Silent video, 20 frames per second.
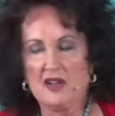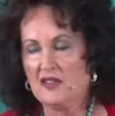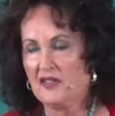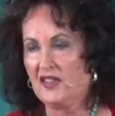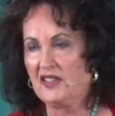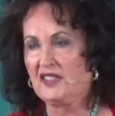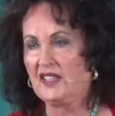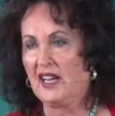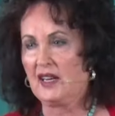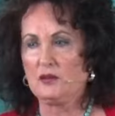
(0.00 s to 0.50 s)

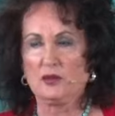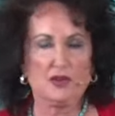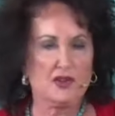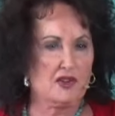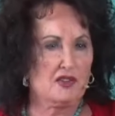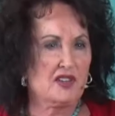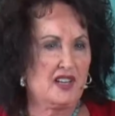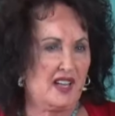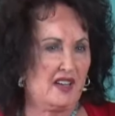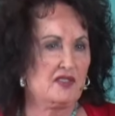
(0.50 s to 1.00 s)
they died well
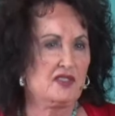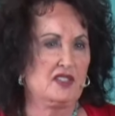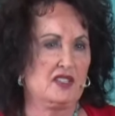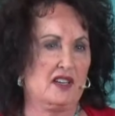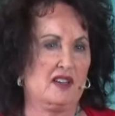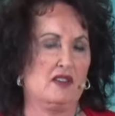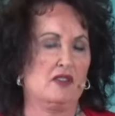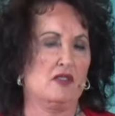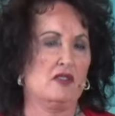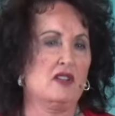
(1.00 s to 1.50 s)
they're in heaven
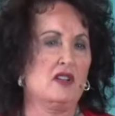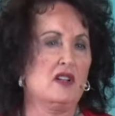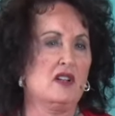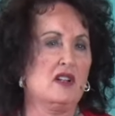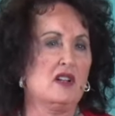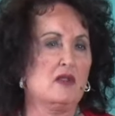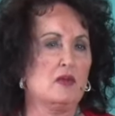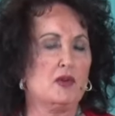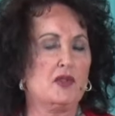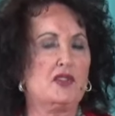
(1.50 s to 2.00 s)
now
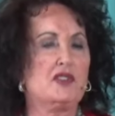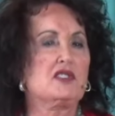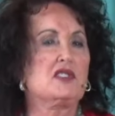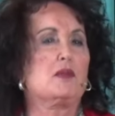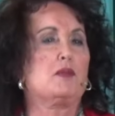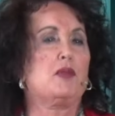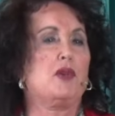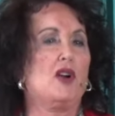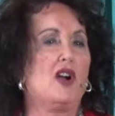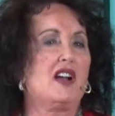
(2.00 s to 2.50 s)
well there's
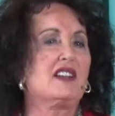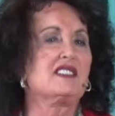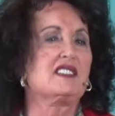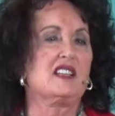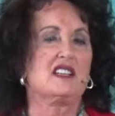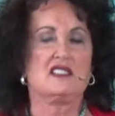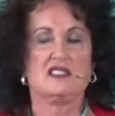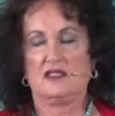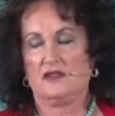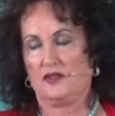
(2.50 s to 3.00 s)
a
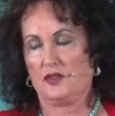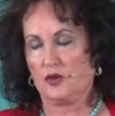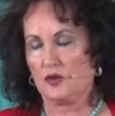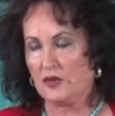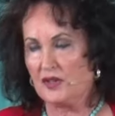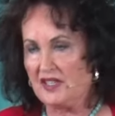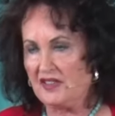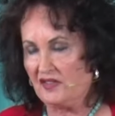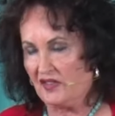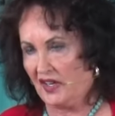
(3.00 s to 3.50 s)
process of
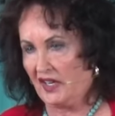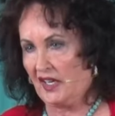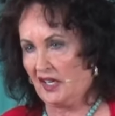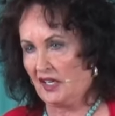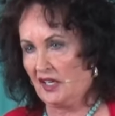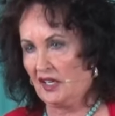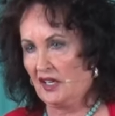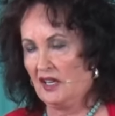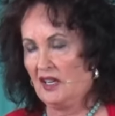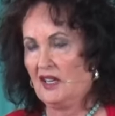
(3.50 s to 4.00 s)
grieving